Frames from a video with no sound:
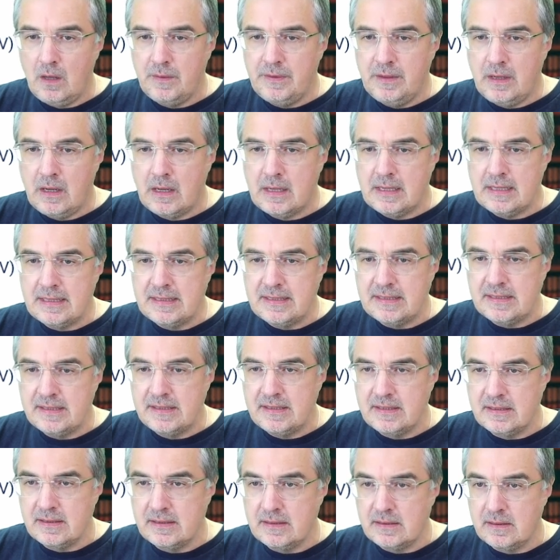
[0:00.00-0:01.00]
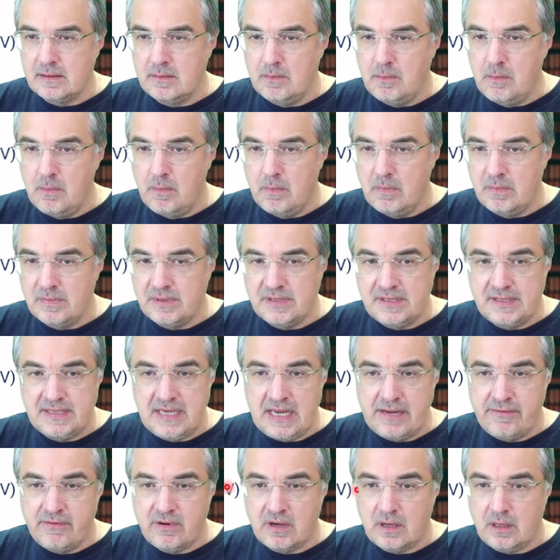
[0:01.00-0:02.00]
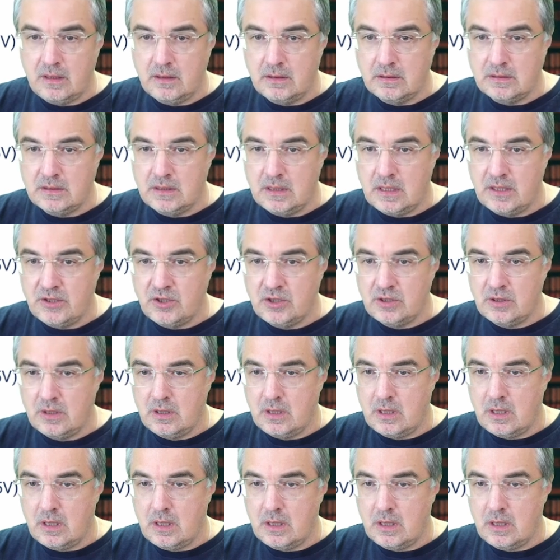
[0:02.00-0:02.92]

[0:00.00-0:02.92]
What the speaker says: There are several such